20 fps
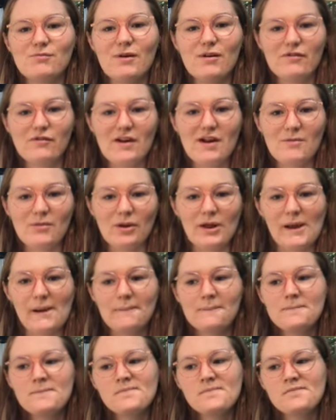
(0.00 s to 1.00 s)
my
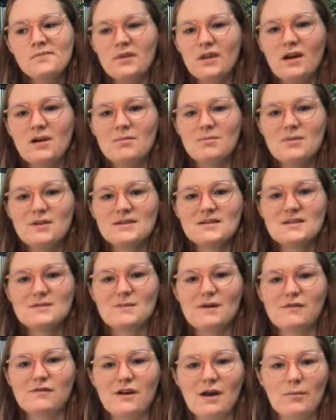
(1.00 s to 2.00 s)
family. This is
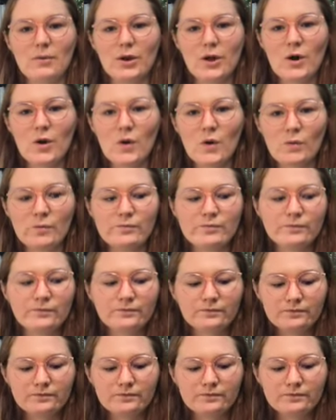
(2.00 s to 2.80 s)
my family home.